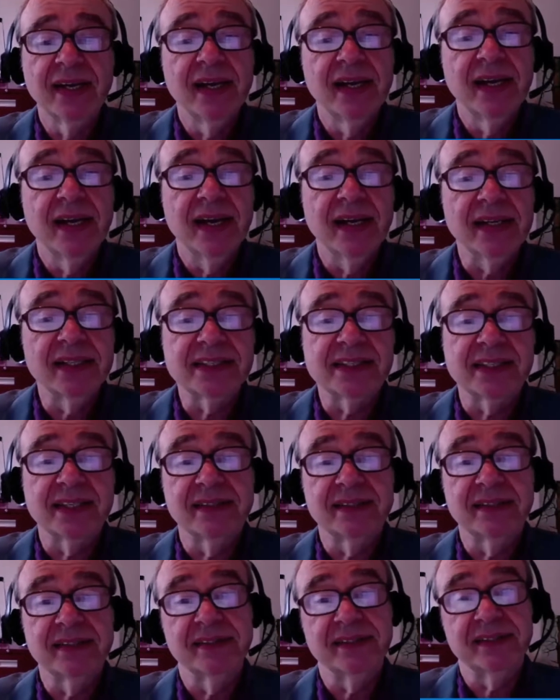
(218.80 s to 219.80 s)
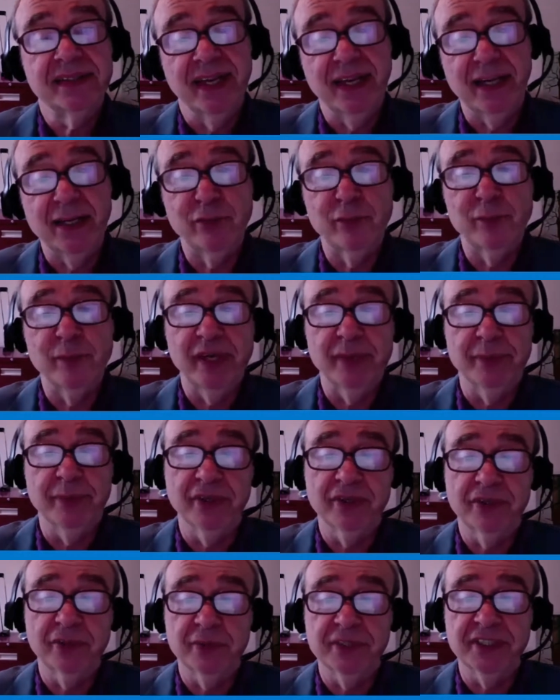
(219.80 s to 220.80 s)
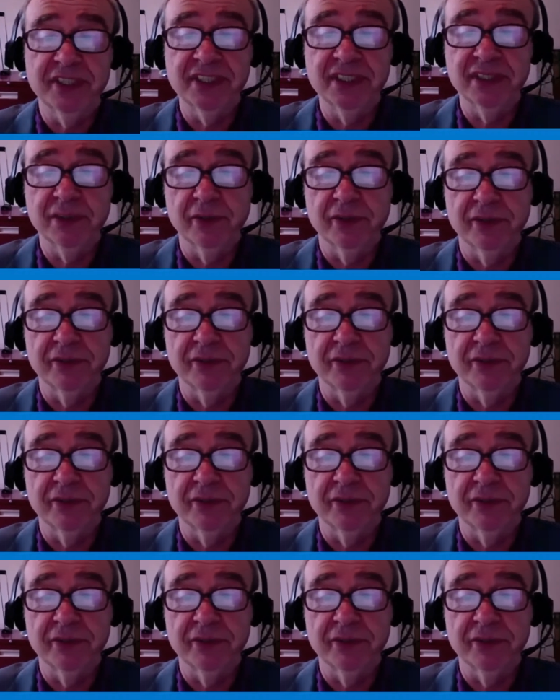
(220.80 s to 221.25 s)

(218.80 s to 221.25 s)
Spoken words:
I decided that half of my book would deal with